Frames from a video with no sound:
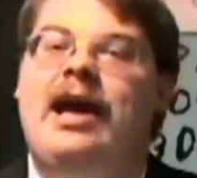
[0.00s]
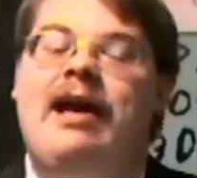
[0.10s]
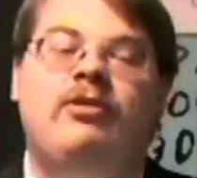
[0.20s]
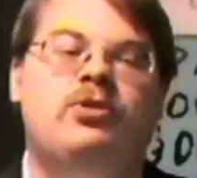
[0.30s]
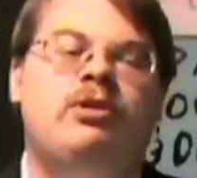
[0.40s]

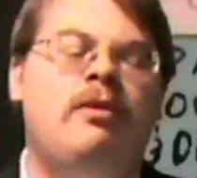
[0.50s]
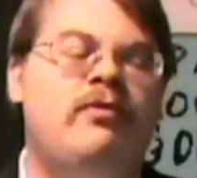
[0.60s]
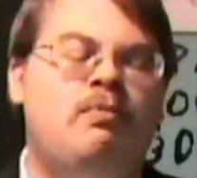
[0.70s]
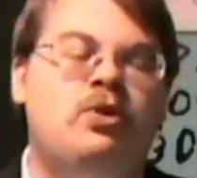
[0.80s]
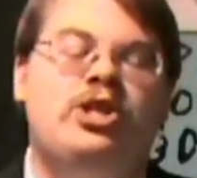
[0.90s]
And there's some of
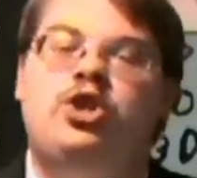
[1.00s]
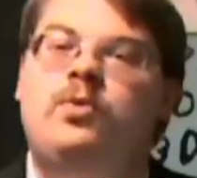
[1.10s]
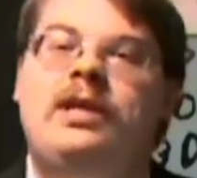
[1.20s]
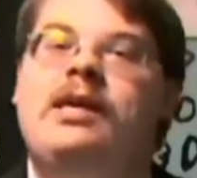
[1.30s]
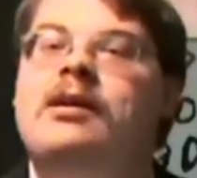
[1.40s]
the most
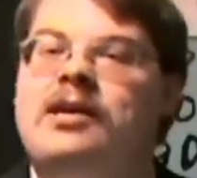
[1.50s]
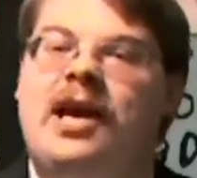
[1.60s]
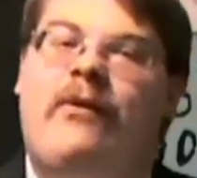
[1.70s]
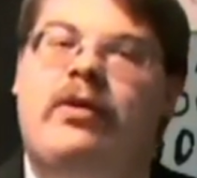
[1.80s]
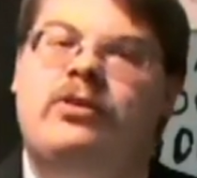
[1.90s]
unique
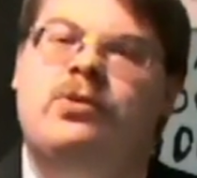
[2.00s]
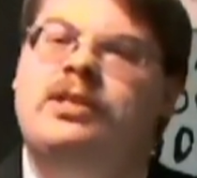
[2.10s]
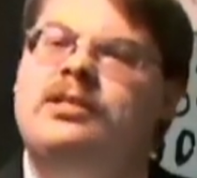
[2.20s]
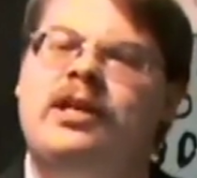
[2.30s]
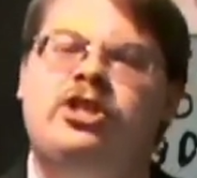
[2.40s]
characters.
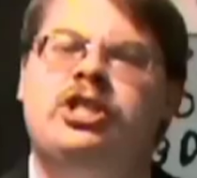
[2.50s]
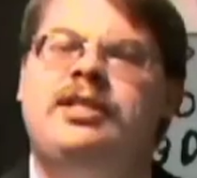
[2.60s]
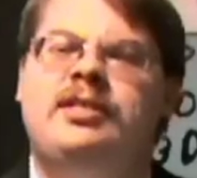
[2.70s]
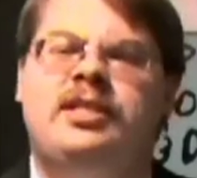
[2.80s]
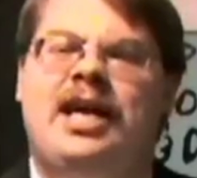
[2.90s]
It's not just
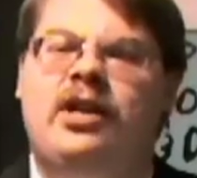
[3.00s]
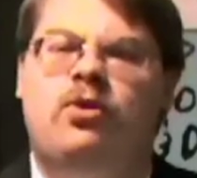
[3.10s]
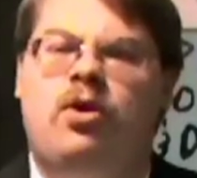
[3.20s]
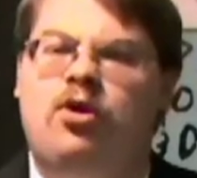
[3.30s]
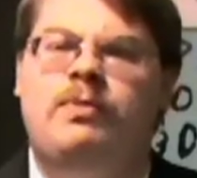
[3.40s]
the
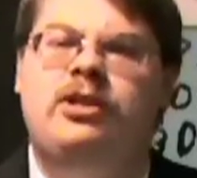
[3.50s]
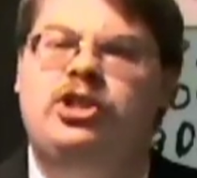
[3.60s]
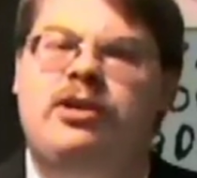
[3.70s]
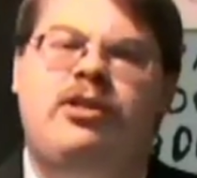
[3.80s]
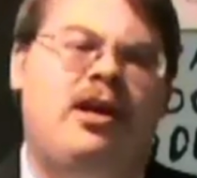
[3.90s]
standard
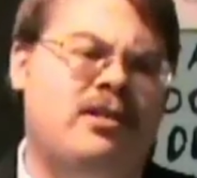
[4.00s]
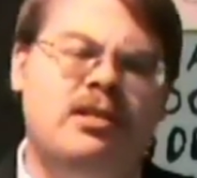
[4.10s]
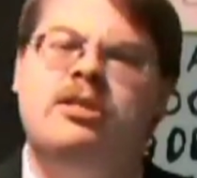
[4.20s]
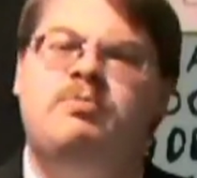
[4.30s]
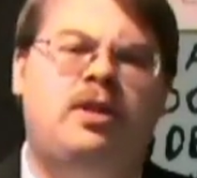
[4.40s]
RPG thing, because
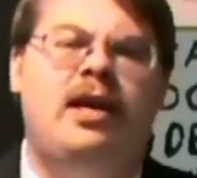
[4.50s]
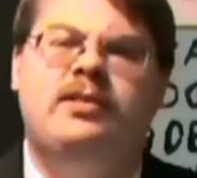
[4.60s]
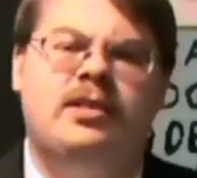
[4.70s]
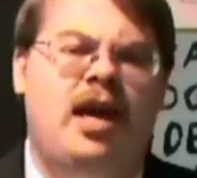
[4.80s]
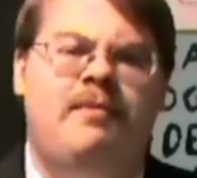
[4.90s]
this is
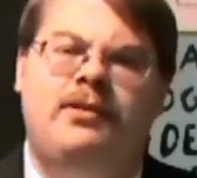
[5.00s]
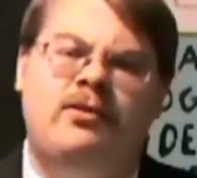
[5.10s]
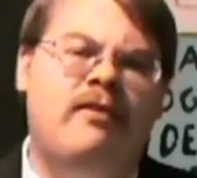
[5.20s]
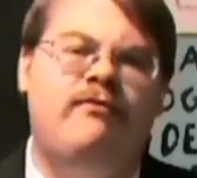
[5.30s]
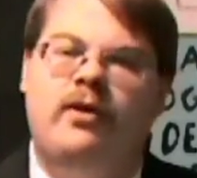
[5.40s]
Planescape, and they're
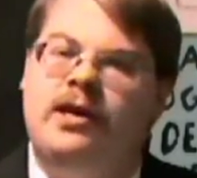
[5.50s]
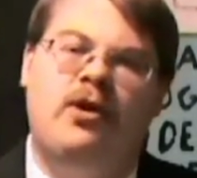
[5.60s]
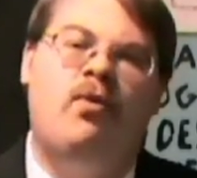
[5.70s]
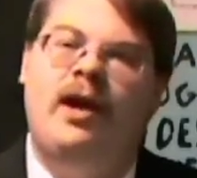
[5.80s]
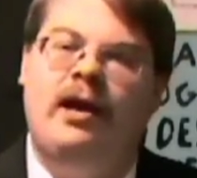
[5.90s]
not fucking
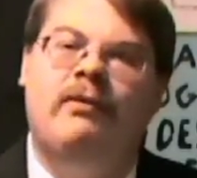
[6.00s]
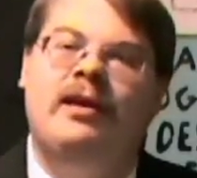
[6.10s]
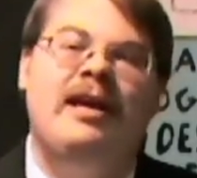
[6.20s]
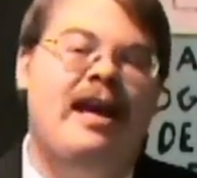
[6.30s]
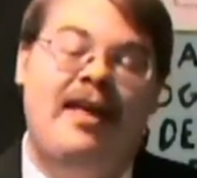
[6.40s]
around.
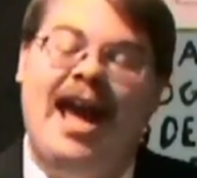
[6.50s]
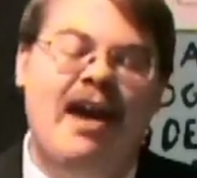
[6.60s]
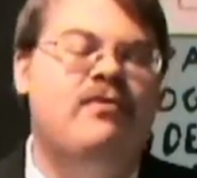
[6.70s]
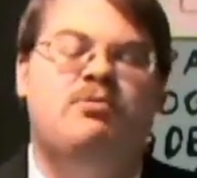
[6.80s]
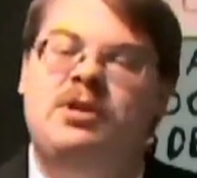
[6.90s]
They
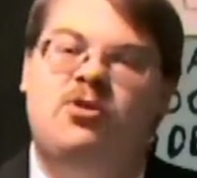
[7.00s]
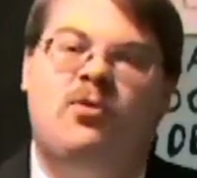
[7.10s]
have to be